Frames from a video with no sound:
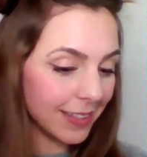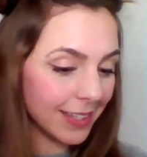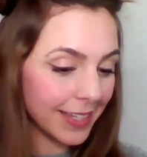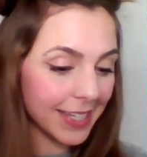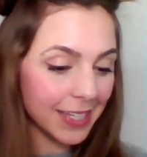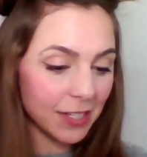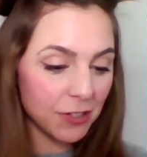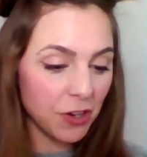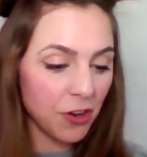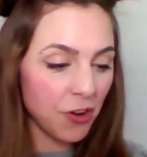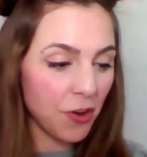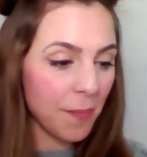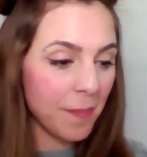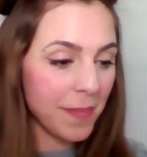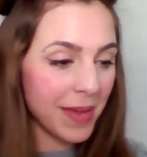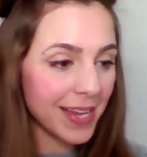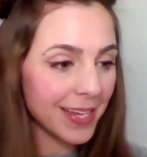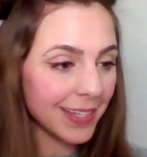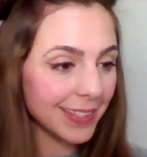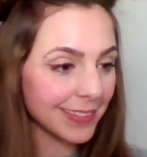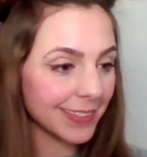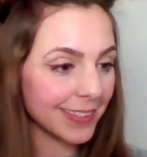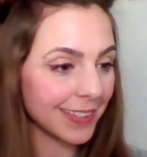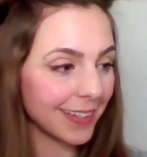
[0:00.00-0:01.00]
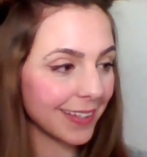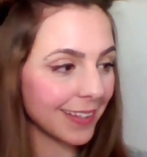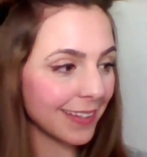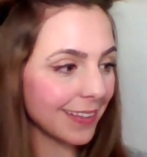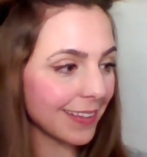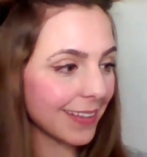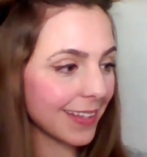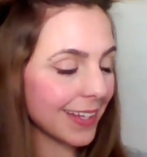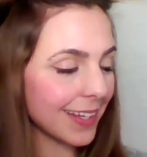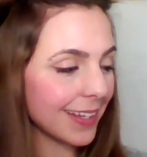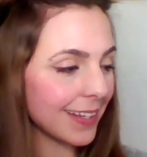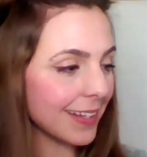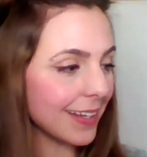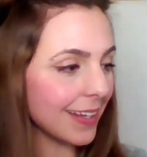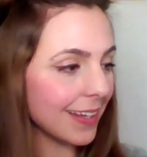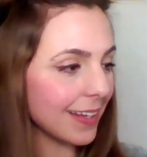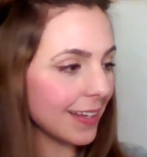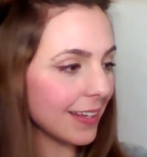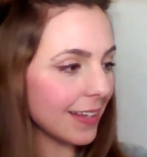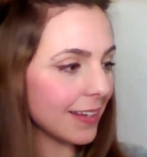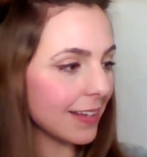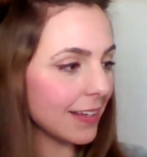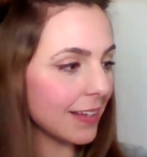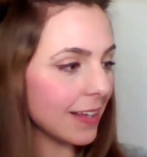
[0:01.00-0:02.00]
Lear are amazing.
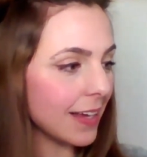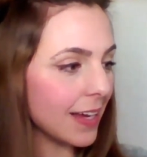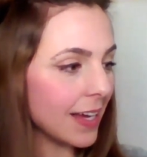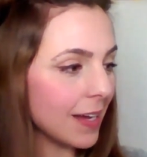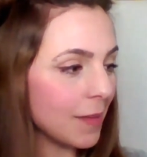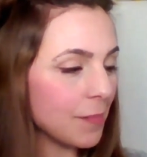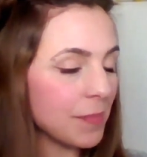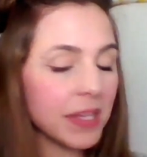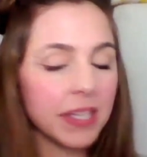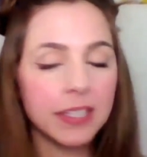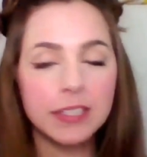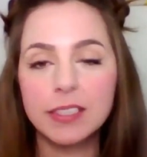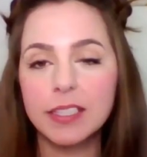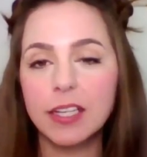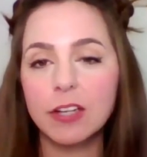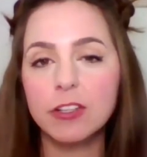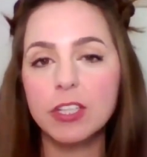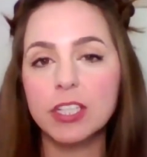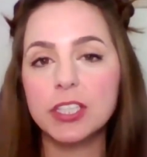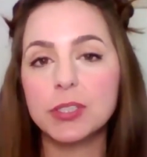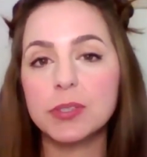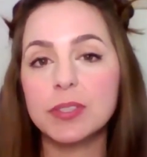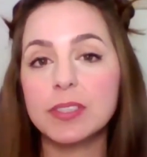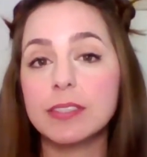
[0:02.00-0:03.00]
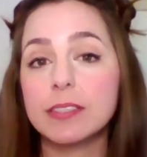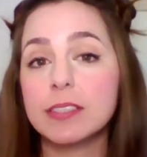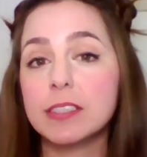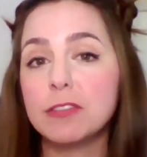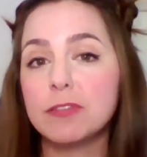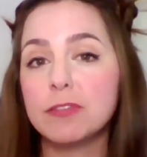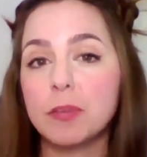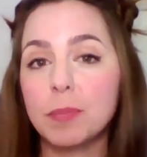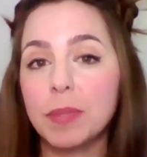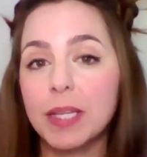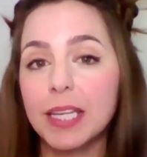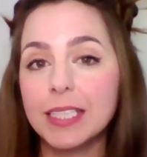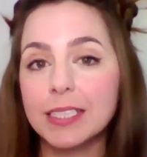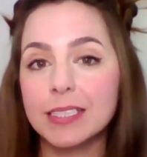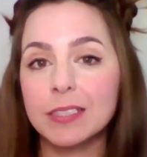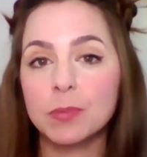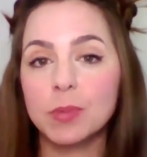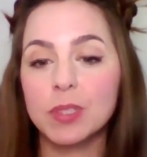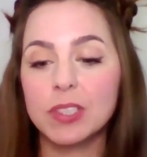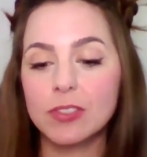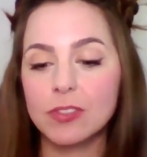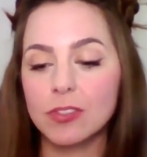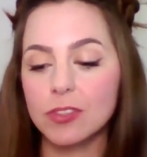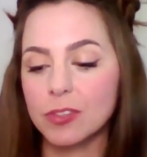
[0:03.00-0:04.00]
They're currently doing silver plated
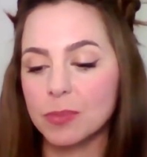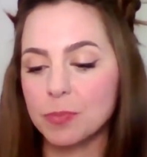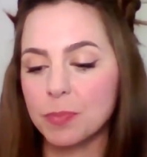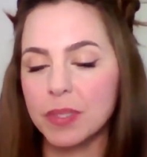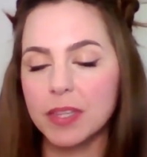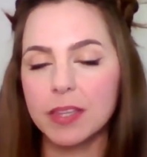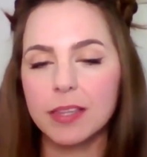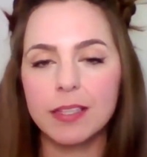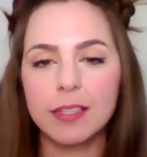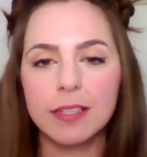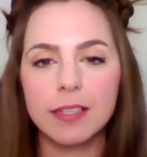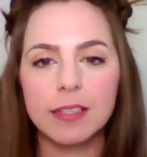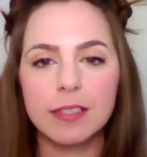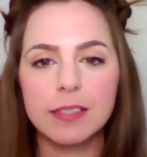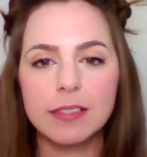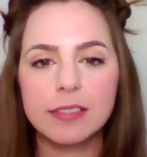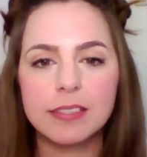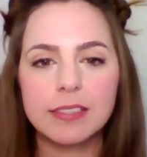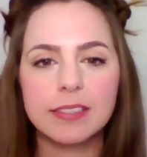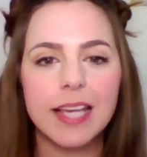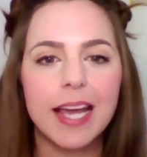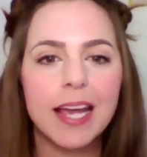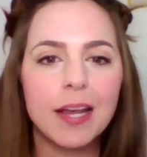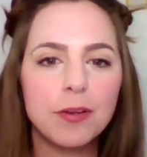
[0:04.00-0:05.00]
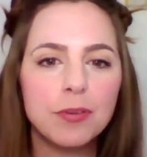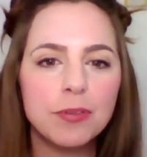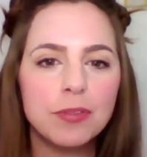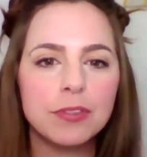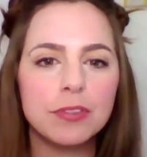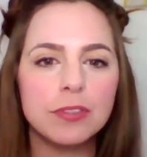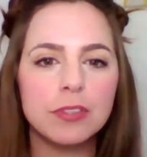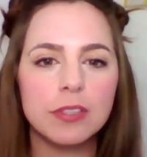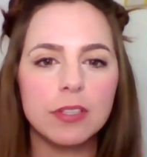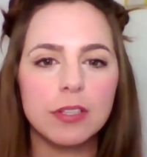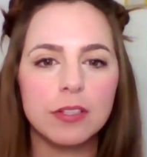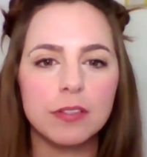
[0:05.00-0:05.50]
whistles, but the sound